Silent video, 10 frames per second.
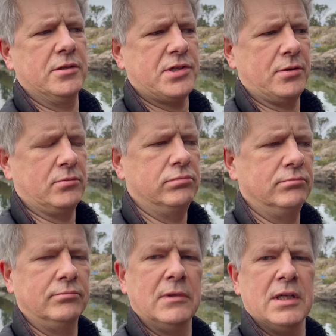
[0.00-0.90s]
so
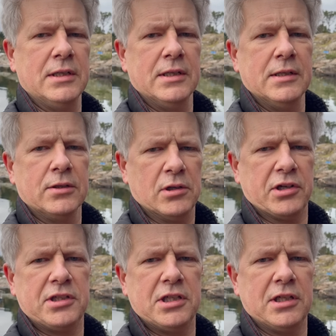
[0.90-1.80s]
good
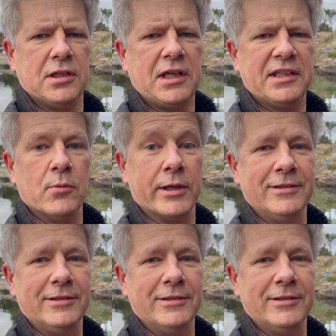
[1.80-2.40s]
luck getting one.